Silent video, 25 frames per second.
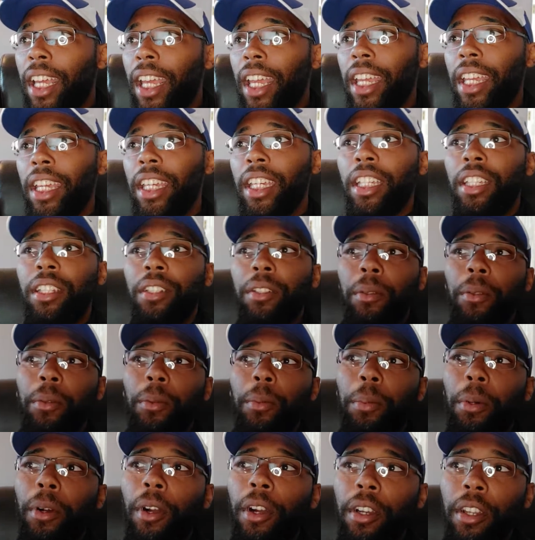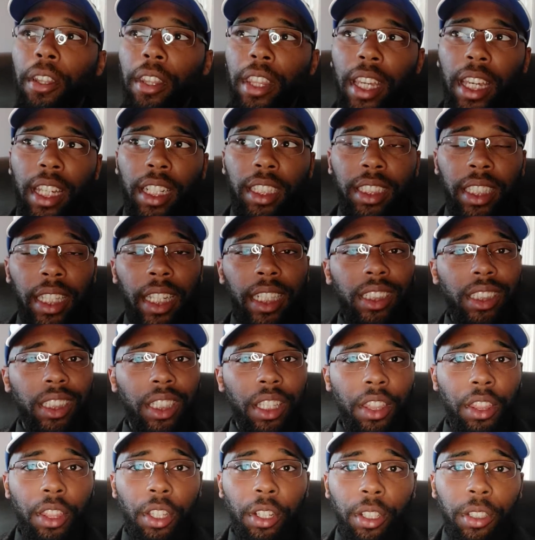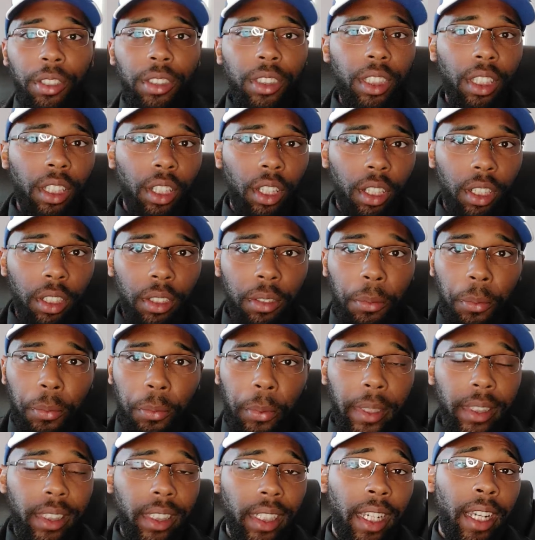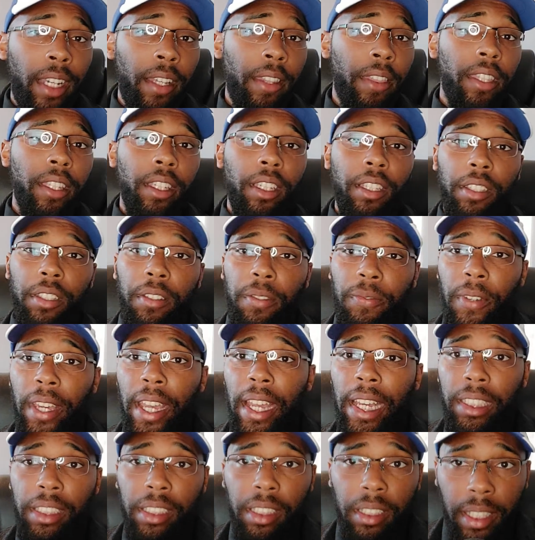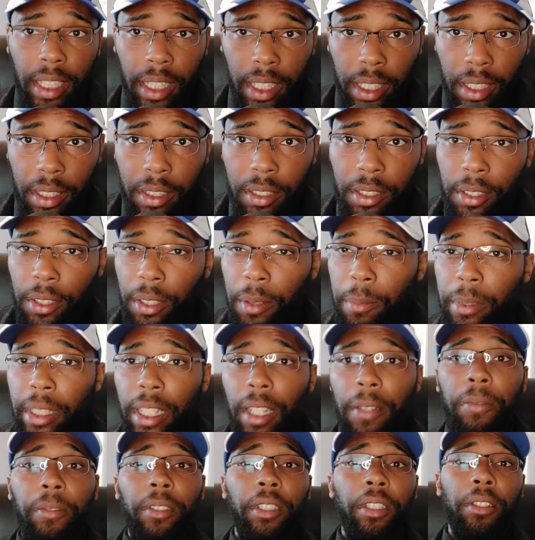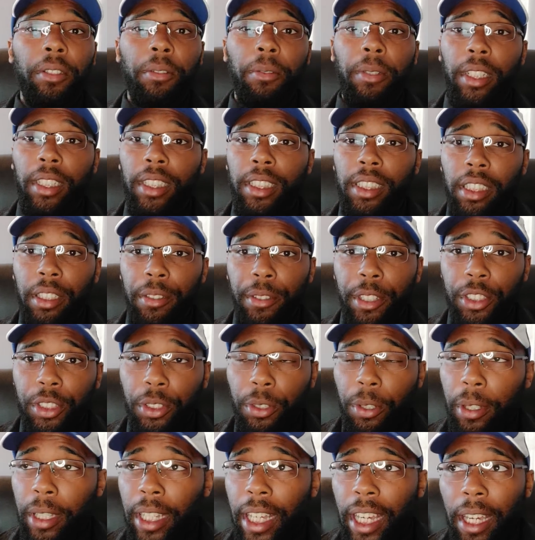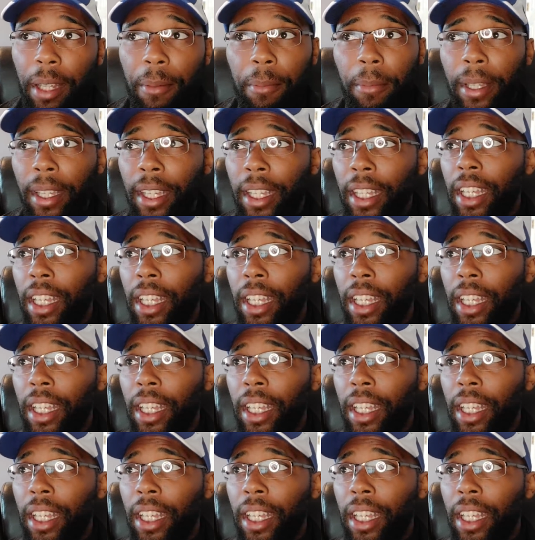And part of that is actually Third's Law, which I think is fascinating. So I'm definitely doing a series on that.